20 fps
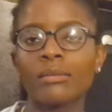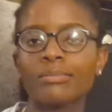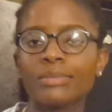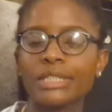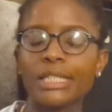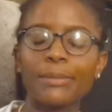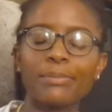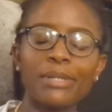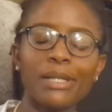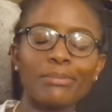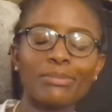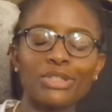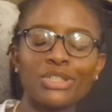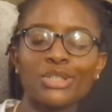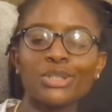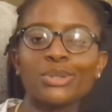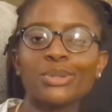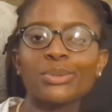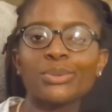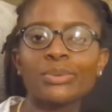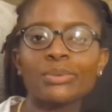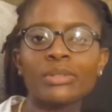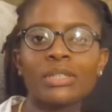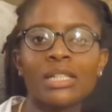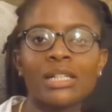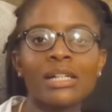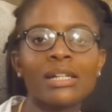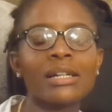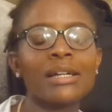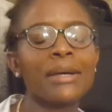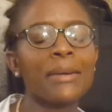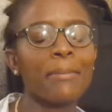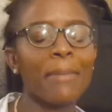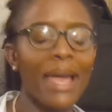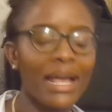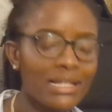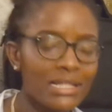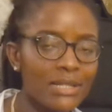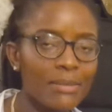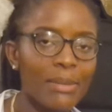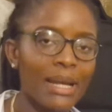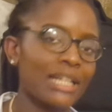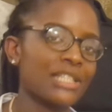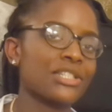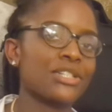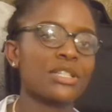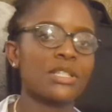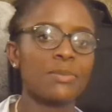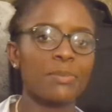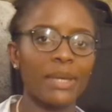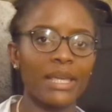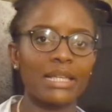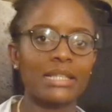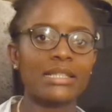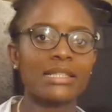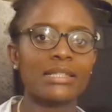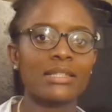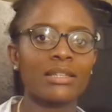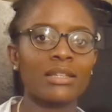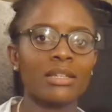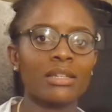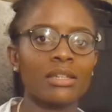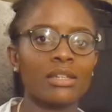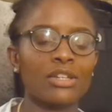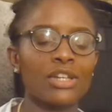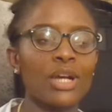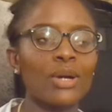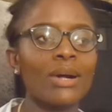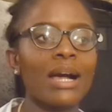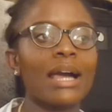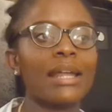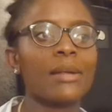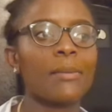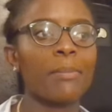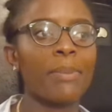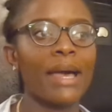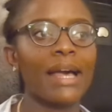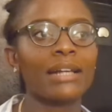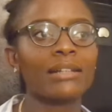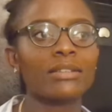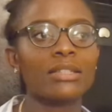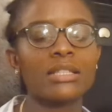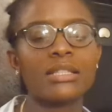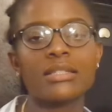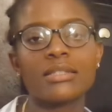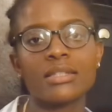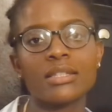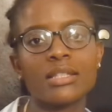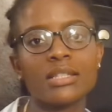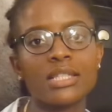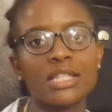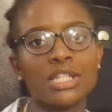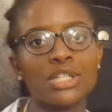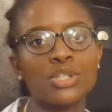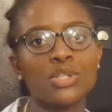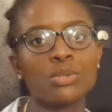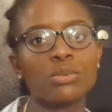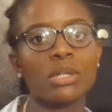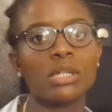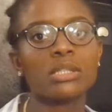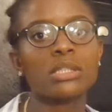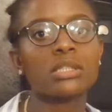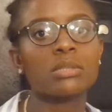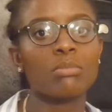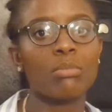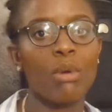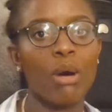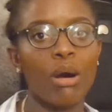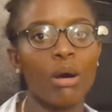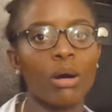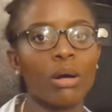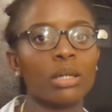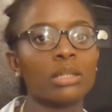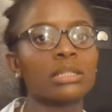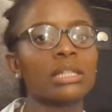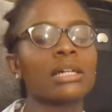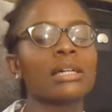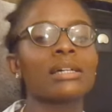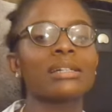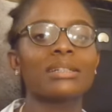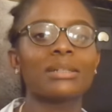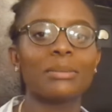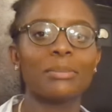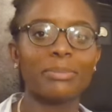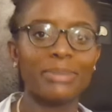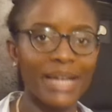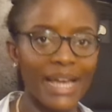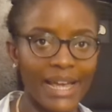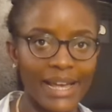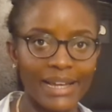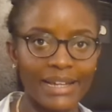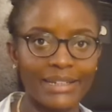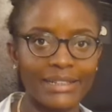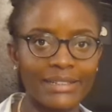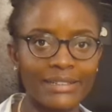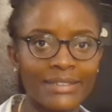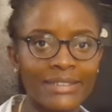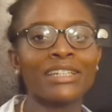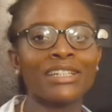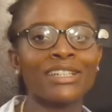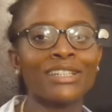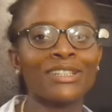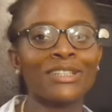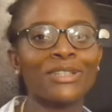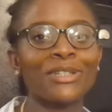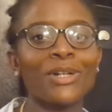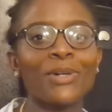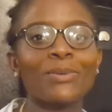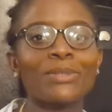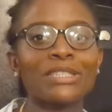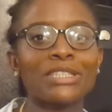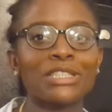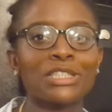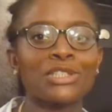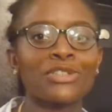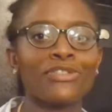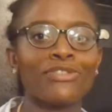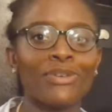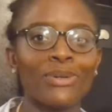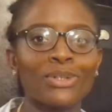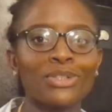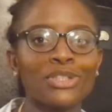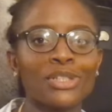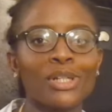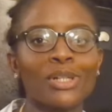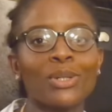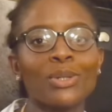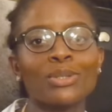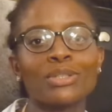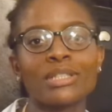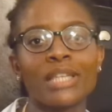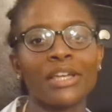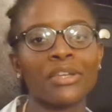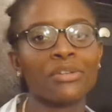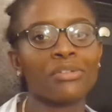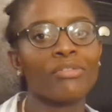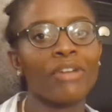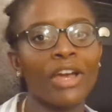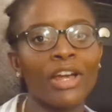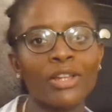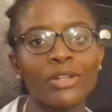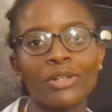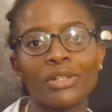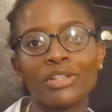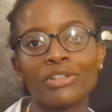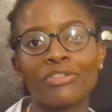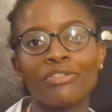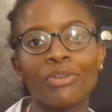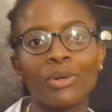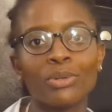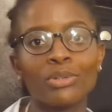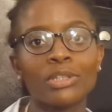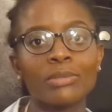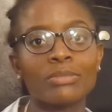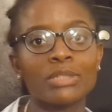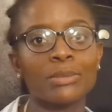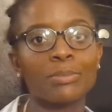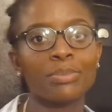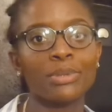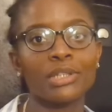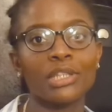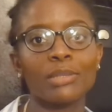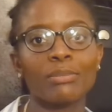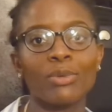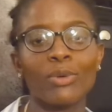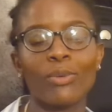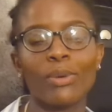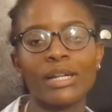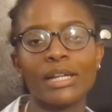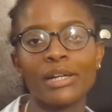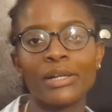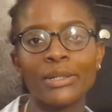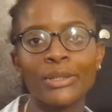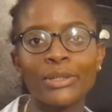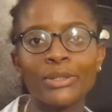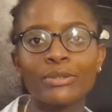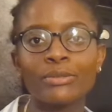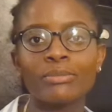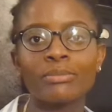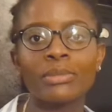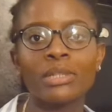Tip number 2, maximize your space. Know how to pack these things into a small bag. You don't want to just fold your clothes like you regularly fold them to put them away at home.